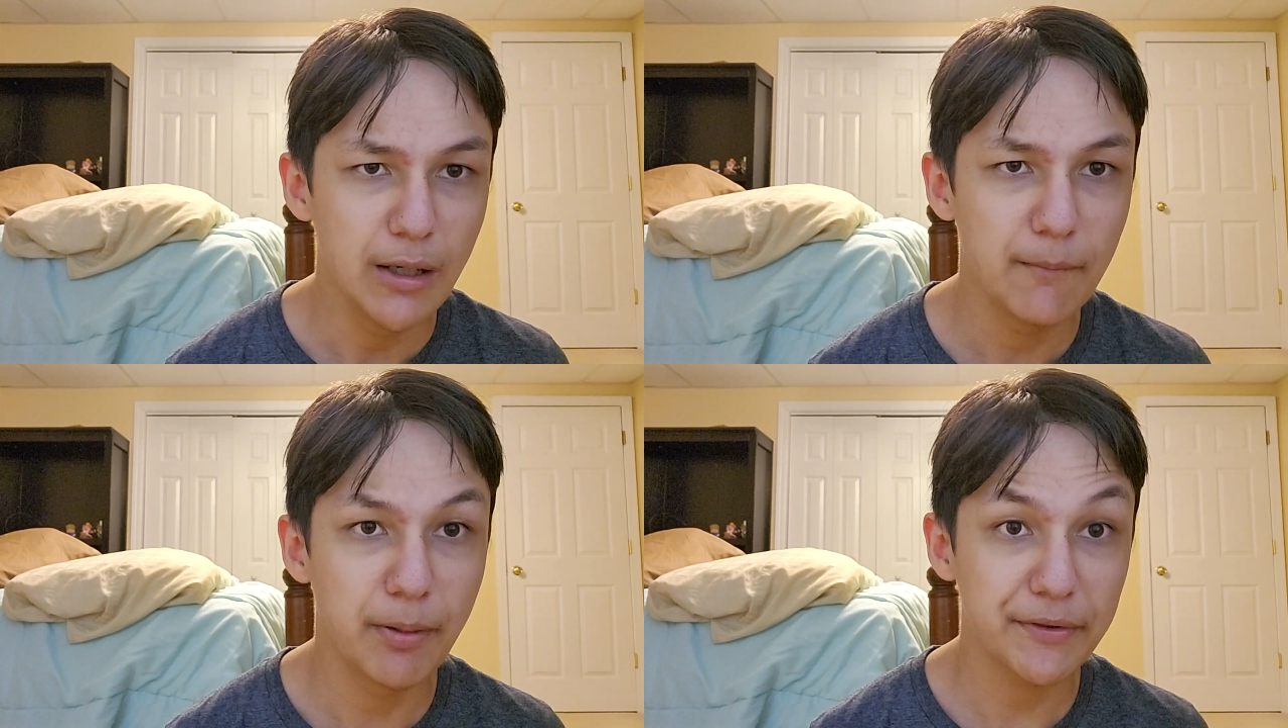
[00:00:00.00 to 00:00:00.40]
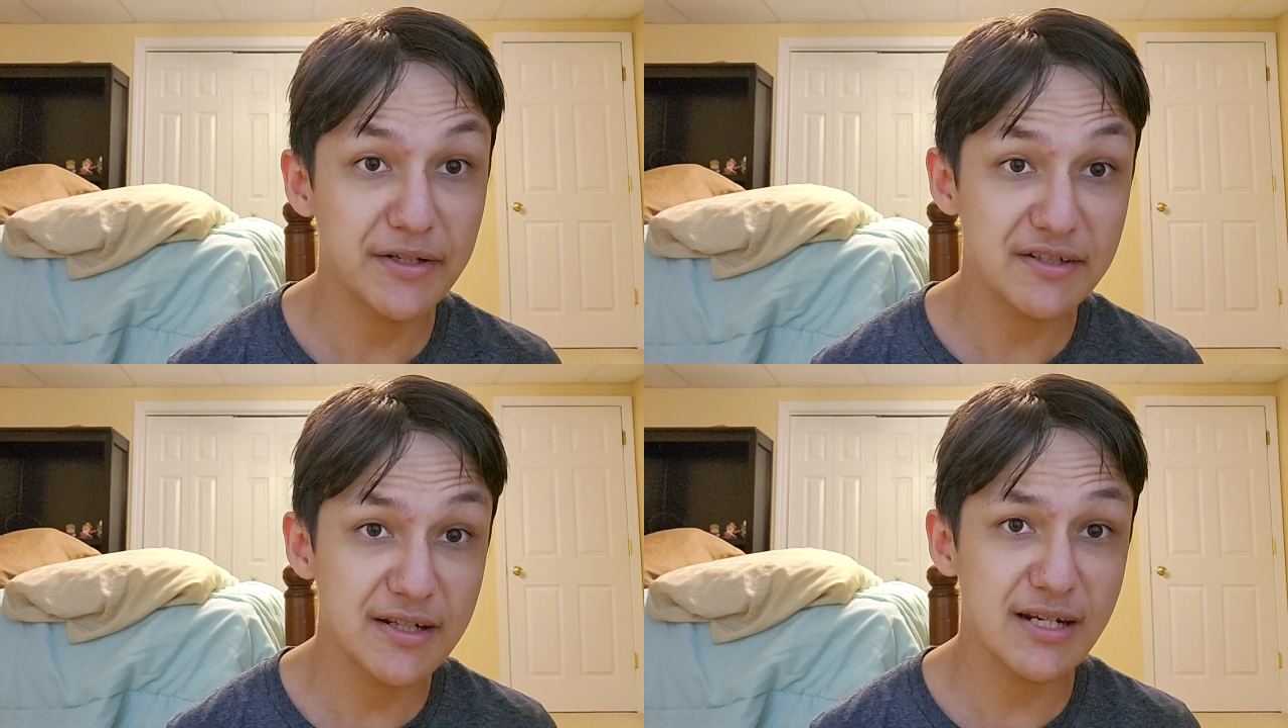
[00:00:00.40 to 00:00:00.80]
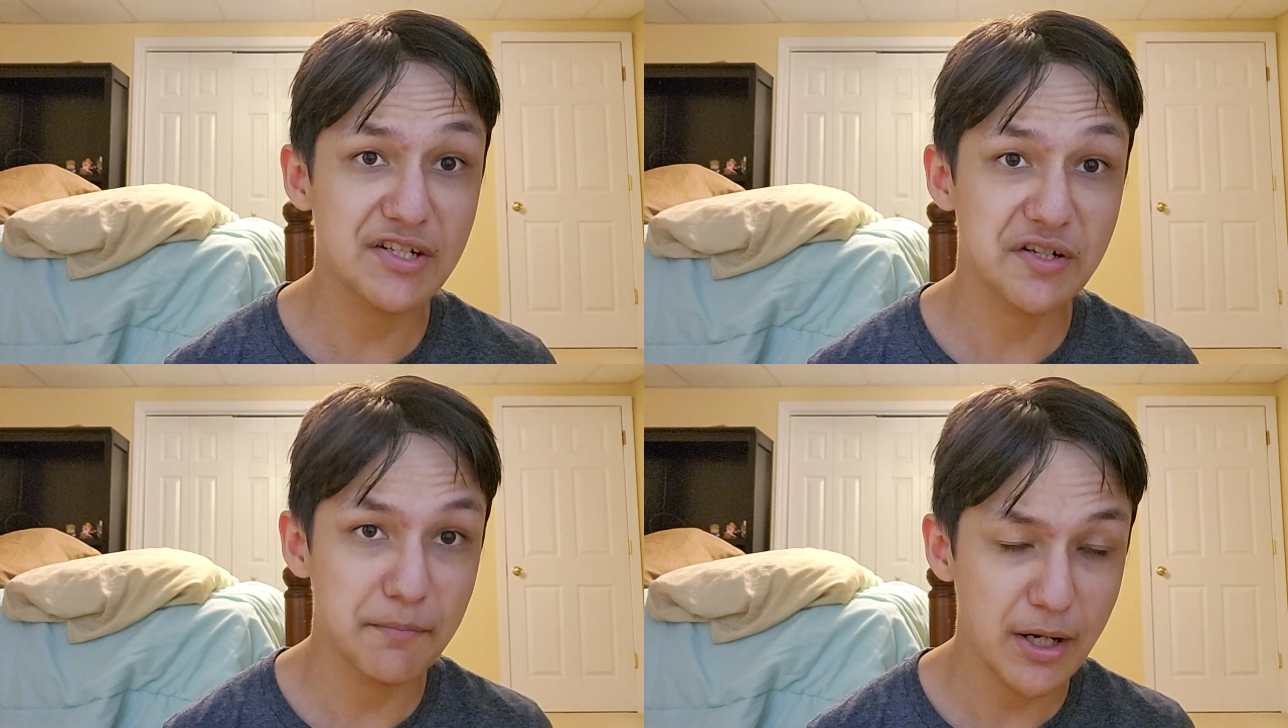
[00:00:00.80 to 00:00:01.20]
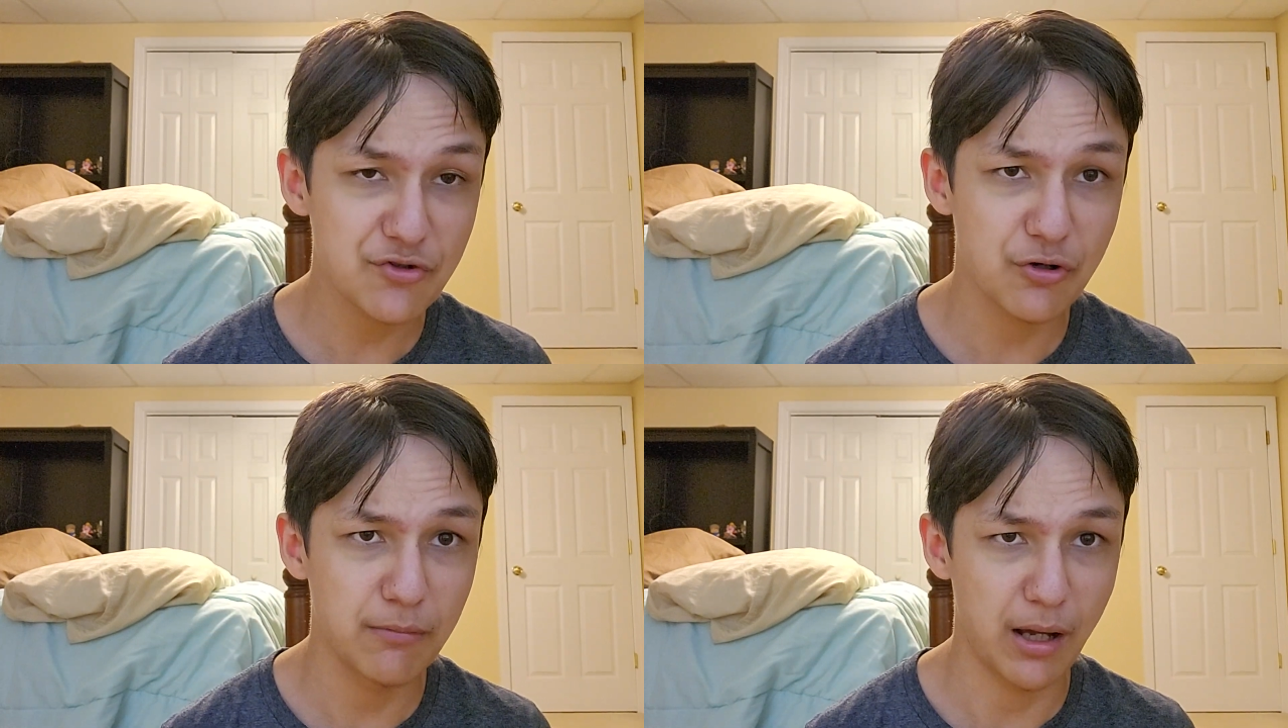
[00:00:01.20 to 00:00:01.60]
But this is a
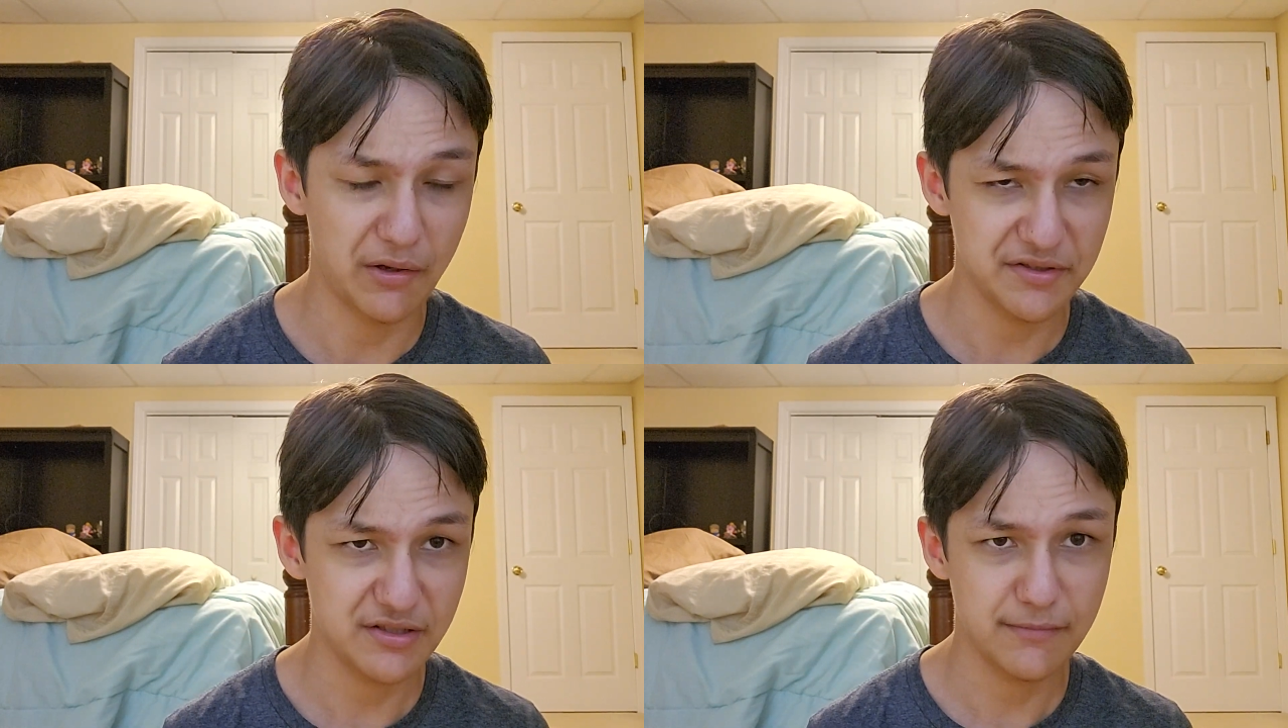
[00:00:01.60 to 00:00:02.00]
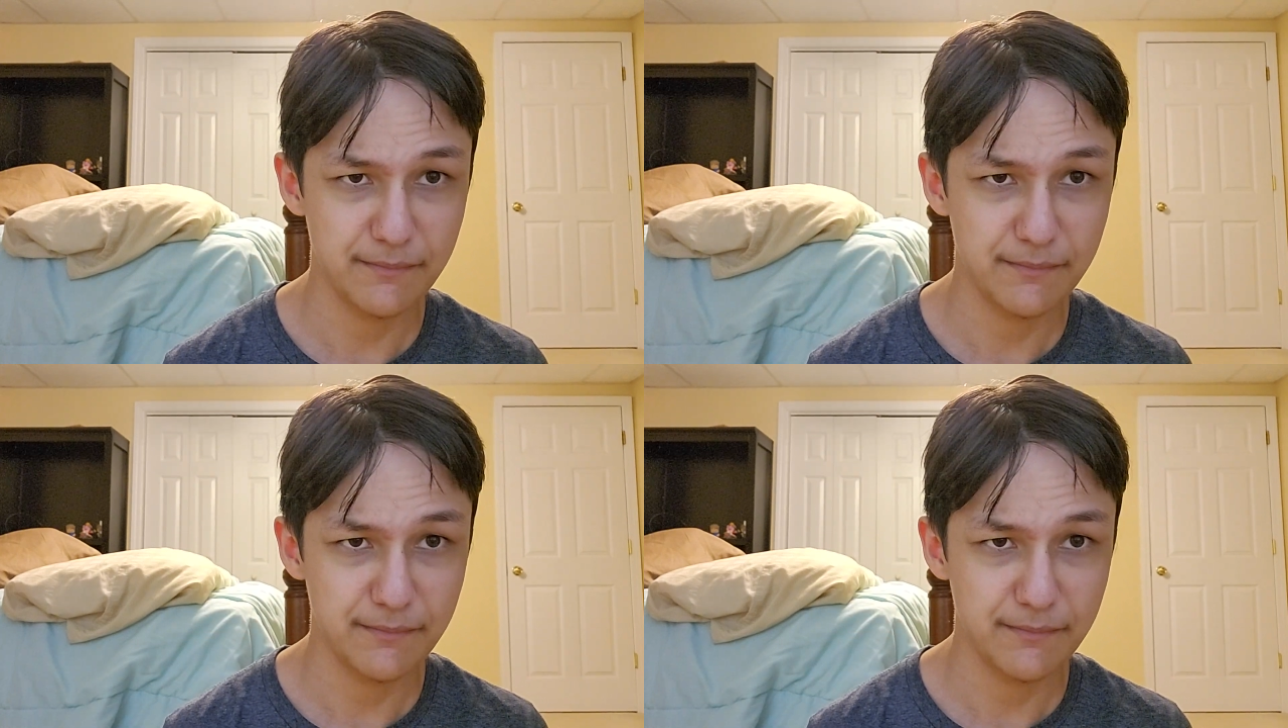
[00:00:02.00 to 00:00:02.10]
symmetrical mouse.